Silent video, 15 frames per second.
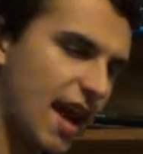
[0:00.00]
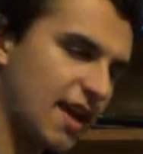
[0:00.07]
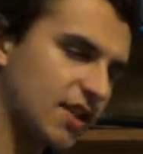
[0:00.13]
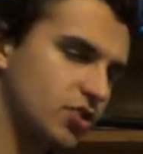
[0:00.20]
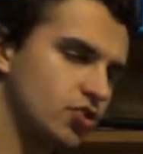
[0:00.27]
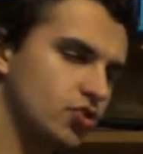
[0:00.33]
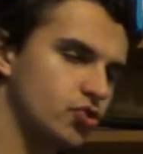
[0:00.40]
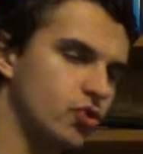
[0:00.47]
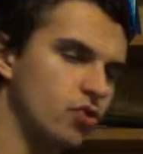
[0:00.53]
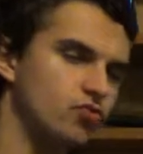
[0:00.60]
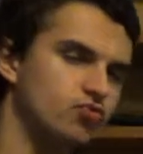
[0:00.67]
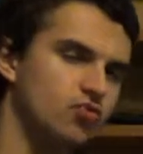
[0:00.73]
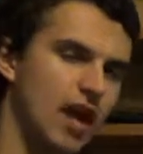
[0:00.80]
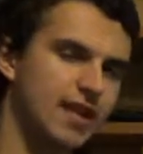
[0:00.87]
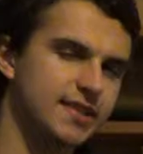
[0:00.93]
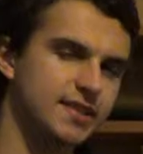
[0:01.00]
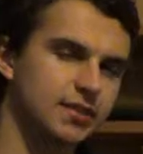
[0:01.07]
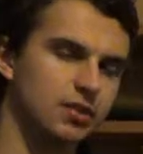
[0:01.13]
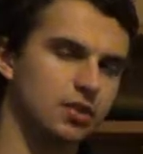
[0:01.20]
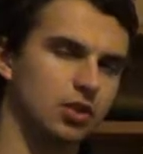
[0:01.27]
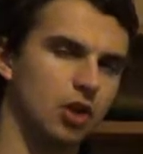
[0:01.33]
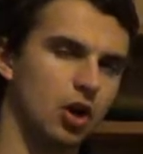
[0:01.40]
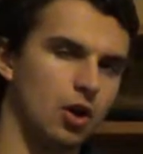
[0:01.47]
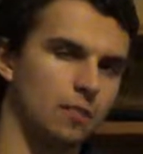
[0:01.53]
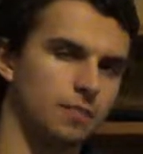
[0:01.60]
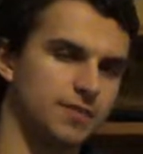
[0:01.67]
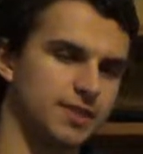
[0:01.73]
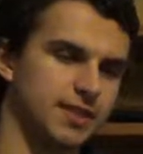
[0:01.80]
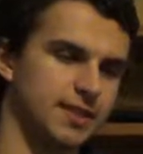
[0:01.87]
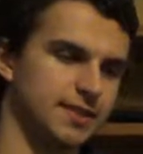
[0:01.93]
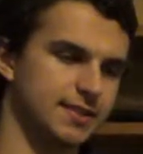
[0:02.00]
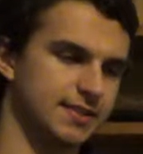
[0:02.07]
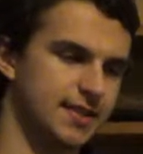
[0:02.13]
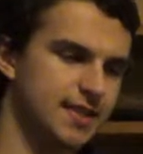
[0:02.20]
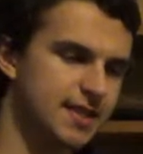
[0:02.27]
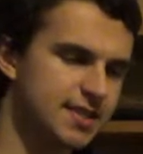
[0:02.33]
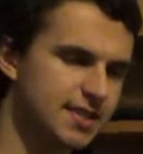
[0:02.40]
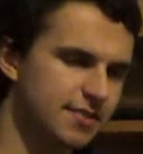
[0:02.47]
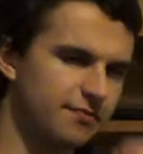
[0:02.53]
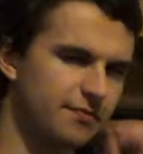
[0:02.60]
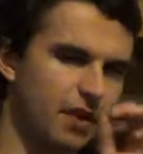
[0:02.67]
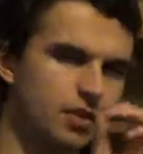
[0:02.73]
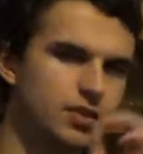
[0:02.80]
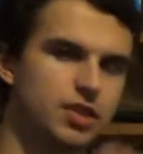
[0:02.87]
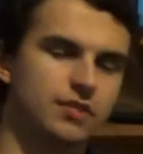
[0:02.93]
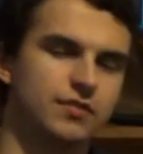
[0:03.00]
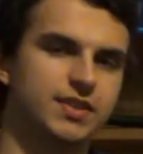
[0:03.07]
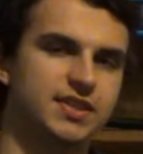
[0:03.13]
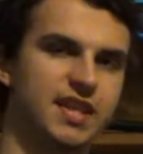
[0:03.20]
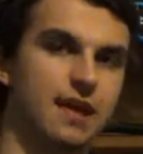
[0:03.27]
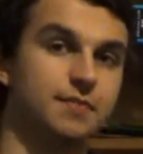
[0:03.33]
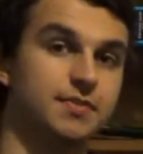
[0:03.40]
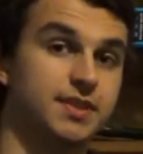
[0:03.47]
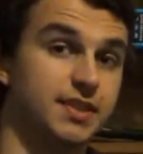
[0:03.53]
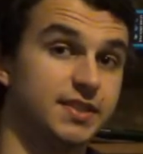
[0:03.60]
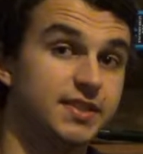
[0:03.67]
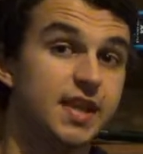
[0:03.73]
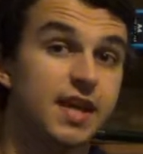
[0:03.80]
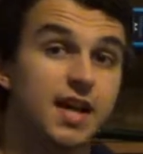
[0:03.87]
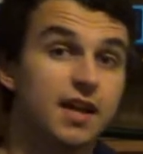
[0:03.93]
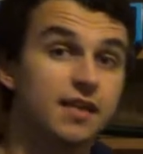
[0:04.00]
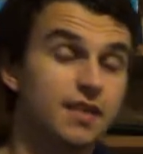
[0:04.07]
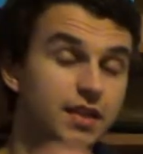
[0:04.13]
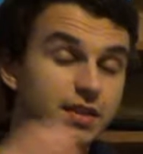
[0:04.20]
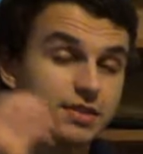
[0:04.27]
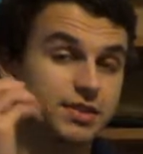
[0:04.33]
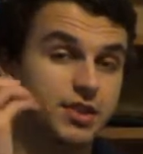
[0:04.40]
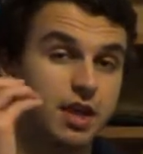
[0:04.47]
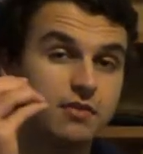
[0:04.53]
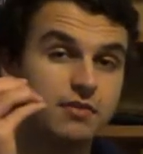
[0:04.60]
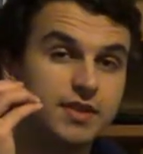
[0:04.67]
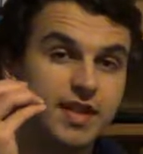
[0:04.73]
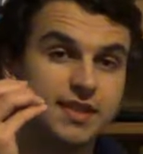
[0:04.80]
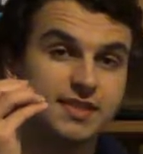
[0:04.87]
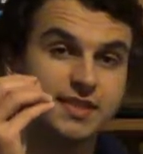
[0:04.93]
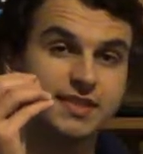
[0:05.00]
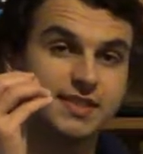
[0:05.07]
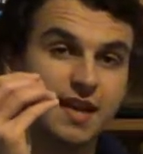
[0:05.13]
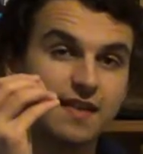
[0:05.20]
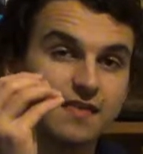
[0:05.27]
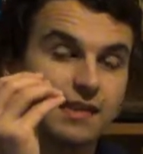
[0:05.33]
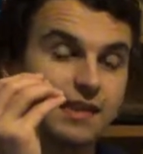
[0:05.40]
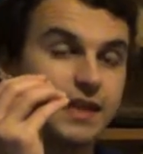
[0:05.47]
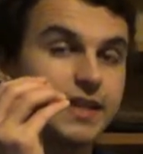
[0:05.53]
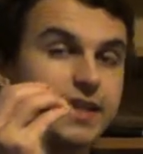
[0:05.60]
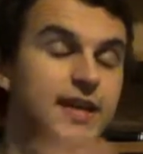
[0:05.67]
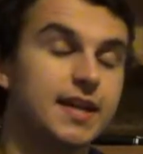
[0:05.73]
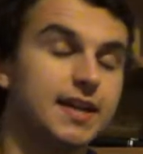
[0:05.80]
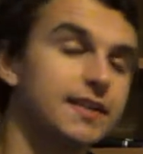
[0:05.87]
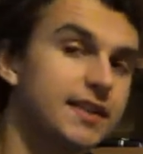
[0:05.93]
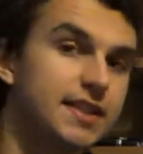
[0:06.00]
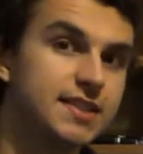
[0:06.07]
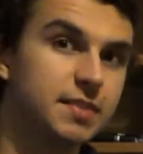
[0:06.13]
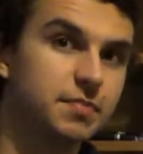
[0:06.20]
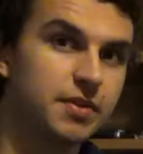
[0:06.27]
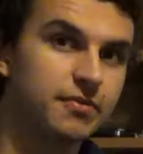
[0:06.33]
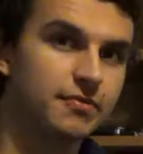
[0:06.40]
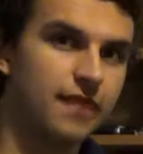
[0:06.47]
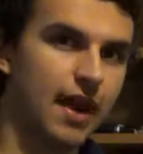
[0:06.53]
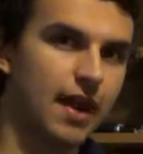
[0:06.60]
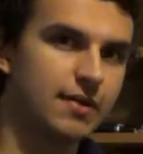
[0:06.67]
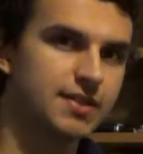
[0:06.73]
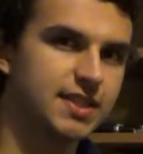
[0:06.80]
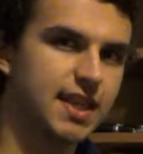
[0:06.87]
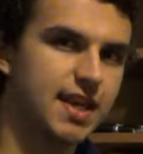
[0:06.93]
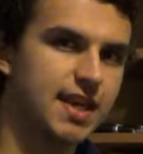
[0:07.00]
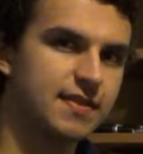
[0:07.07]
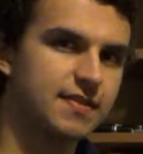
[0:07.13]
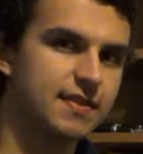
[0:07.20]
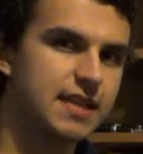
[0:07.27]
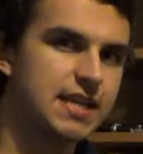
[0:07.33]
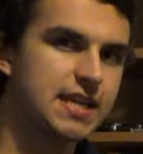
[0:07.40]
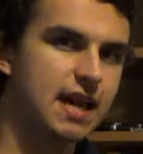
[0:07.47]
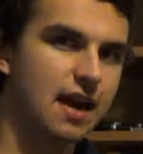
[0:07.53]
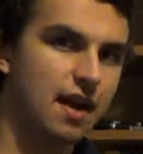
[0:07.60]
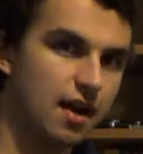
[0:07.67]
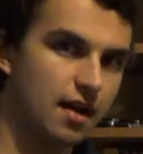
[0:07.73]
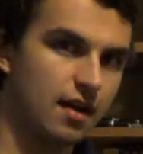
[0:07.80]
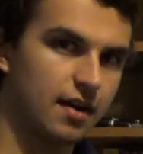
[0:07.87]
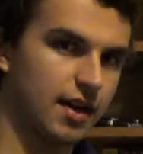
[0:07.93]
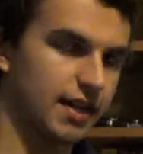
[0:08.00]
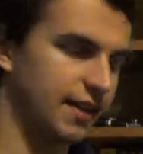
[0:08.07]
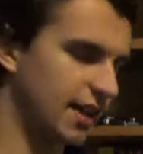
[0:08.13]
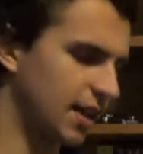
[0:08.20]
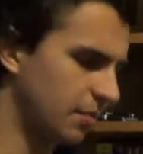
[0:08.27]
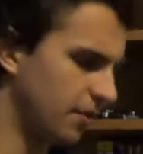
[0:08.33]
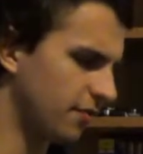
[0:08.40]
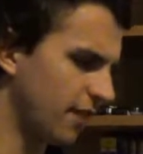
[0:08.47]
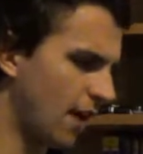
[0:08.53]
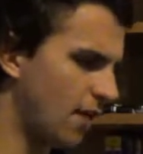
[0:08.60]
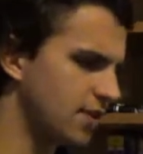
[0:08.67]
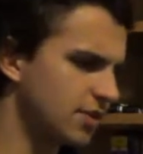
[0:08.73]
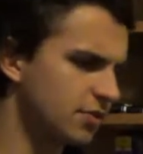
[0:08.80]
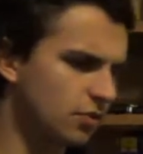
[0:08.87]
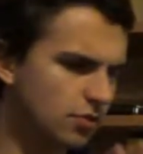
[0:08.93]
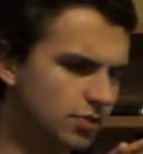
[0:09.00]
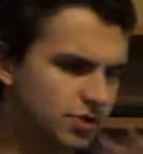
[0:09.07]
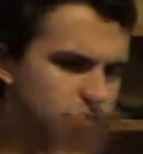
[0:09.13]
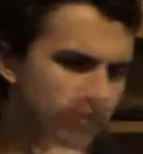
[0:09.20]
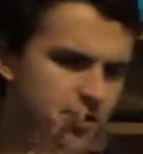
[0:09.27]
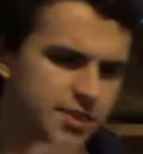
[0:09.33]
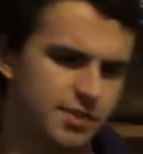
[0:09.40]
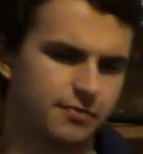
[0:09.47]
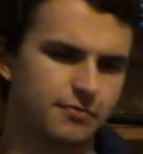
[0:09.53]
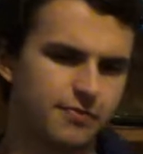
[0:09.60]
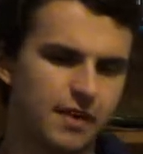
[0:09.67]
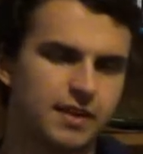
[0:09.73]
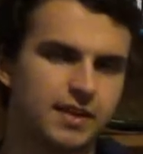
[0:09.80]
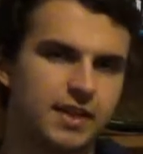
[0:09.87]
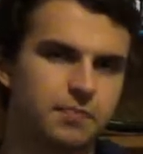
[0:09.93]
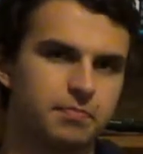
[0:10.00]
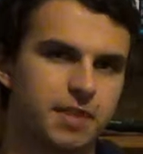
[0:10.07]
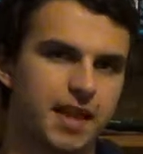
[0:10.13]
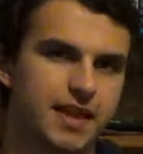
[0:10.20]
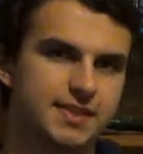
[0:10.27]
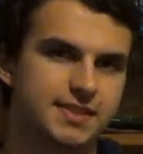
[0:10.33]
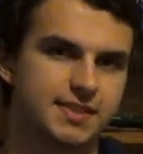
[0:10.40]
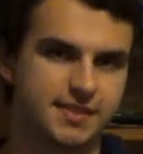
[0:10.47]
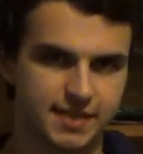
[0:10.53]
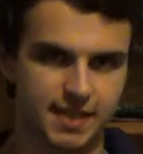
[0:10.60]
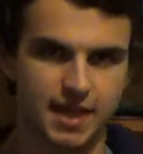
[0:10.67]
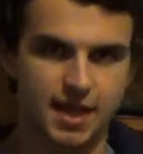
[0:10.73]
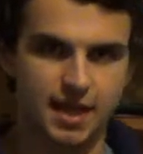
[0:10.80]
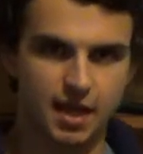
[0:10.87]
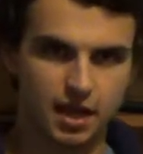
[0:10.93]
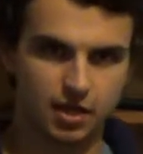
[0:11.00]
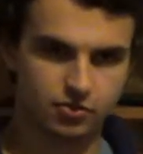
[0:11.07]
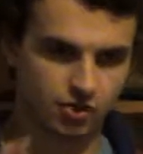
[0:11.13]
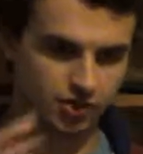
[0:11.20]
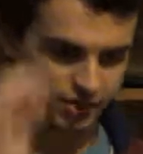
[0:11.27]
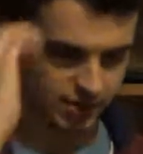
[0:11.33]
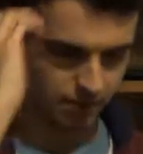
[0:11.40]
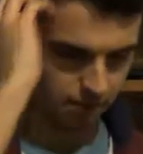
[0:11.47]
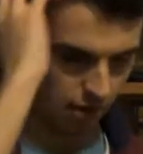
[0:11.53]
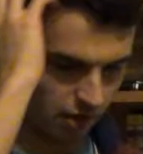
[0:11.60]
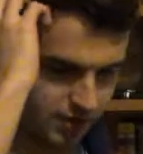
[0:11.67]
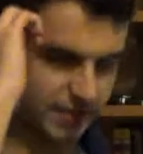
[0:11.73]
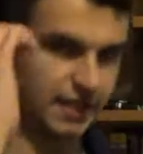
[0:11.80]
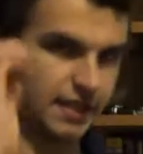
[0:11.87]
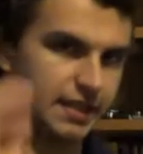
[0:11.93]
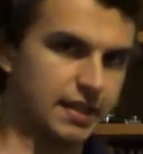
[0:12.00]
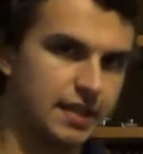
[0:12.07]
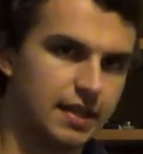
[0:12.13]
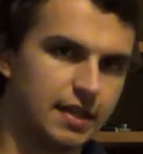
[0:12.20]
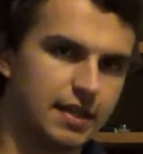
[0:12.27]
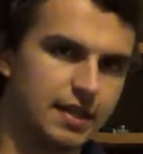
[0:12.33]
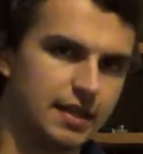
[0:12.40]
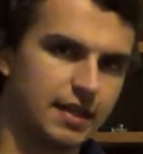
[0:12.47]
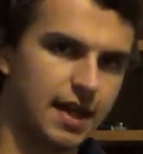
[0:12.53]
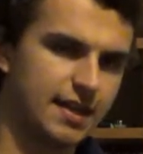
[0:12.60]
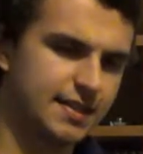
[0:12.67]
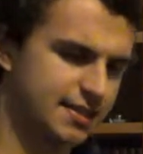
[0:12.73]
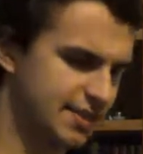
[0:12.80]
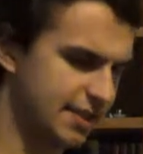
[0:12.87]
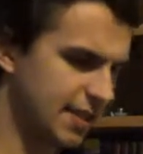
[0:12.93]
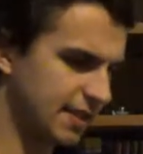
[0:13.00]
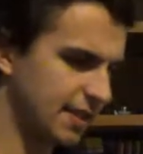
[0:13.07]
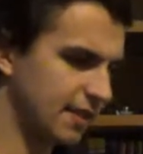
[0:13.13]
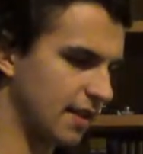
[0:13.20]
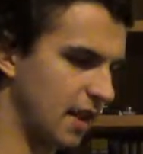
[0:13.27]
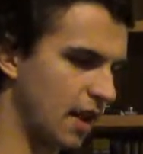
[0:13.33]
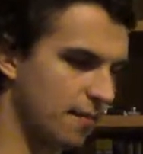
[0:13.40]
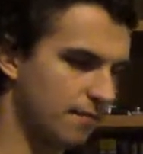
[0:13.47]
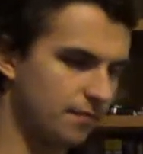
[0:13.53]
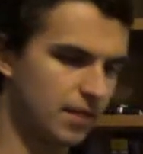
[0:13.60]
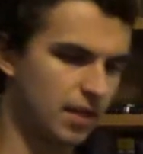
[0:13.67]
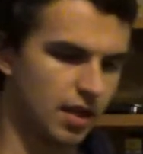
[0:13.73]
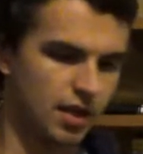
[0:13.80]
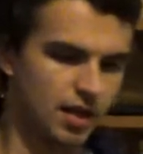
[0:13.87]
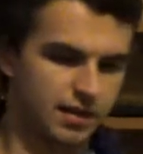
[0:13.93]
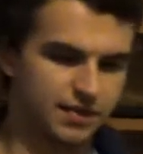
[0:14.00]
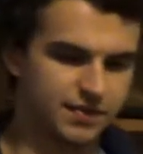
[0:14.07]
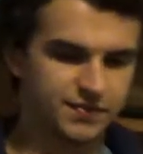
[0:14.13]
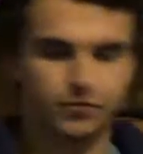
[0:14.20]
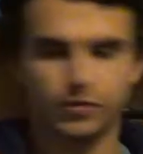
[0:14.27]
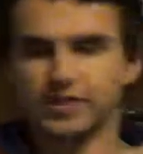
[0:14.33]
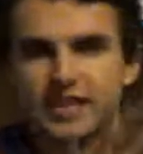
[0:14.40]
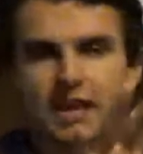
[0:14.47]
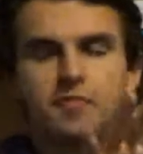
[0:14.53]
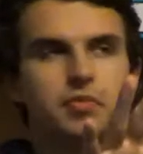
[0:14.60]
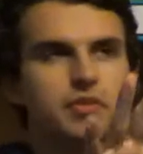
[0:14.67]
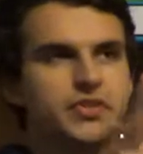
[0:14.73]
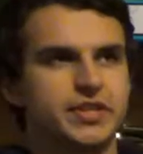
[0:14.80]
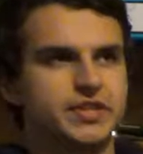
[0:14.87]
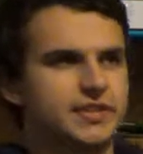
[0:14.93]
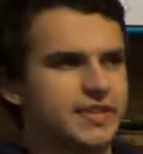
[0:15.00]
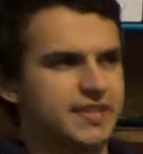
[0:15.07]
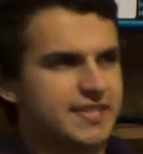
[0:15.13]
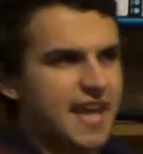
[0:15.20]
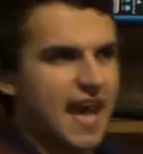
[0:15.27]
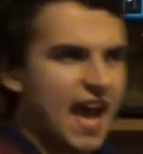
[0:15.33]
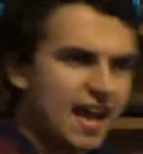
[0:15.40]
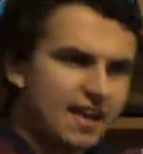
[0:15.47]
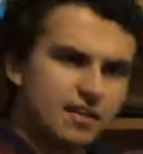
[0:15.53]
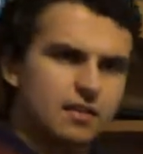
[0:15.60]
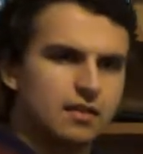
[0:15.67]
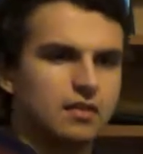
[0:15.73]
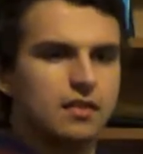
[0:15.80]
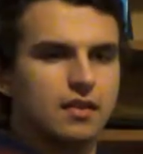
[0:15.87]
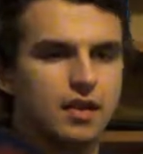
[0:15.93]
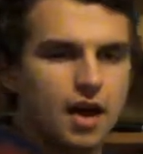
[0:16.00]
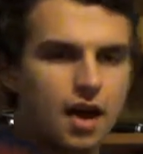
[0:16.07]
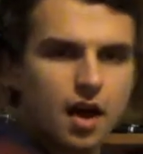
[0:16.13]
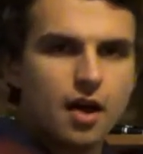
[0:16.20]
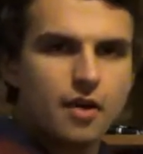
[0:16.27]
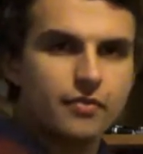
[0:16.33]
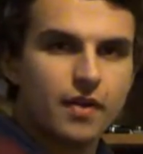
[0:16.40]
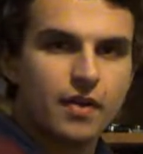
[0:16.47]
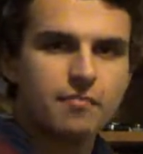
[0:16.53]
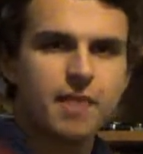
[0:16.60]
extraretinal opsins. These are photoreceptors that don't necessarily need to be found in the eye. They can be found in all sorts of funky places across the body. Yeah, it's seen in, for example, the tail of